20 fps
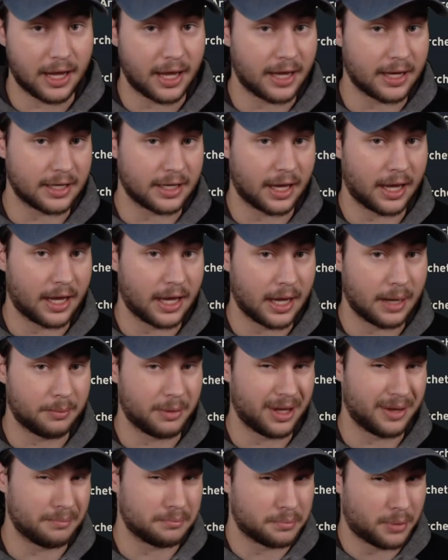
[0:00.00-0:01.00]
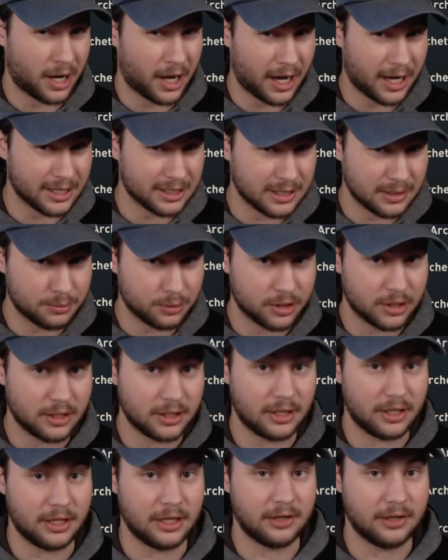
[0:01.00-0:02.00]
a cam, and possibly
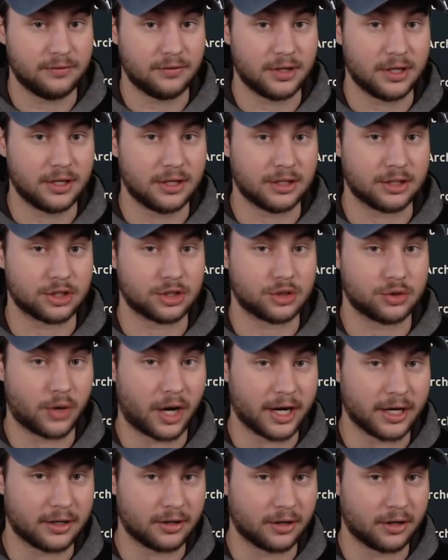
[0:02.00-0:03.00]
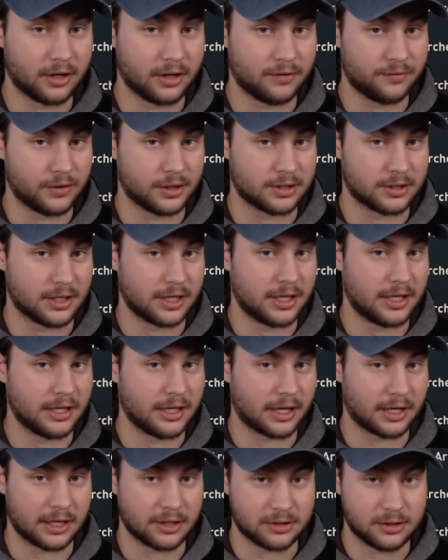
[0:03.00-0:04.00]
even striker if it's in
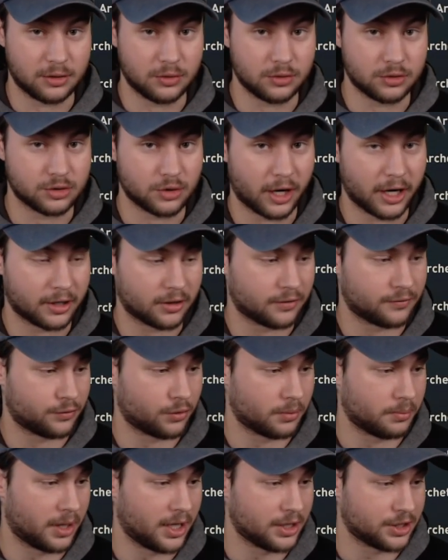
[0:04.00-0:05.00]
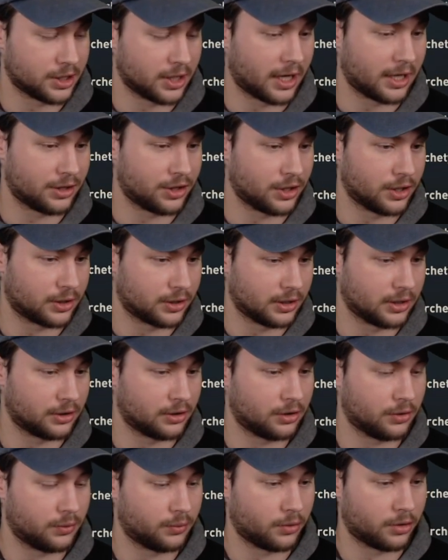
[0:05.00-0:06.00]
like a two-striker formation. I think it
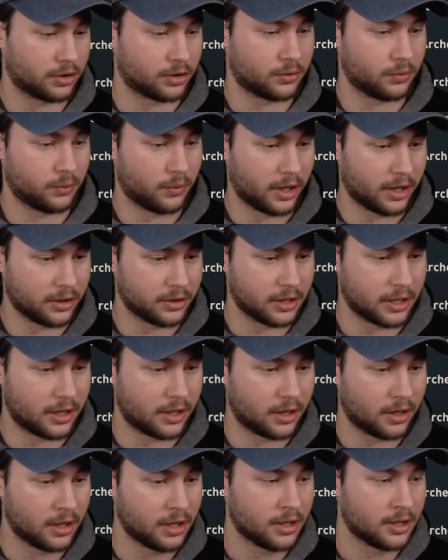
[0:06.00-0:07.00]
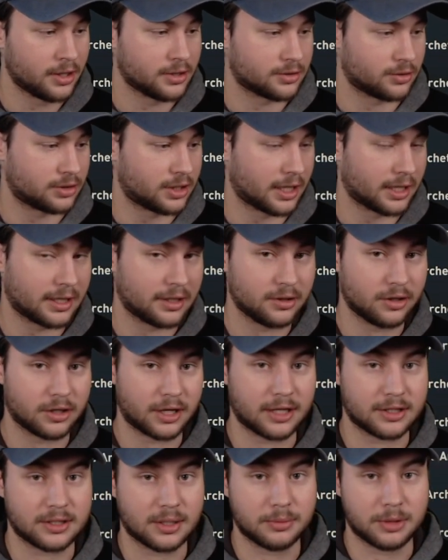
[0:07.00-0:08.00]
could work well there. So take a look
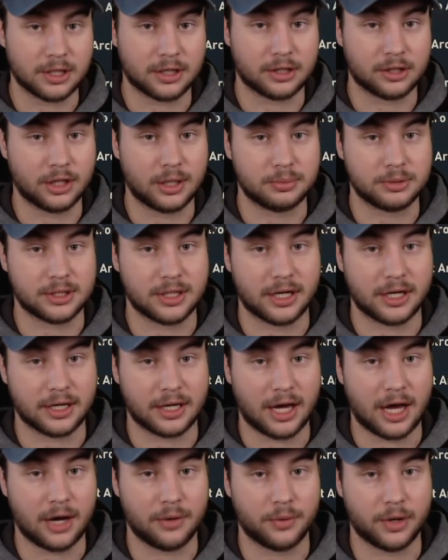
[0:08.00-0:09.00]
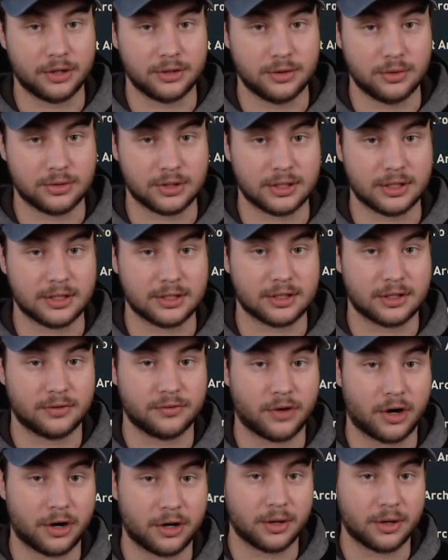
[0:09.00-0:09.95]
at some of the clips that I got while using this Kvara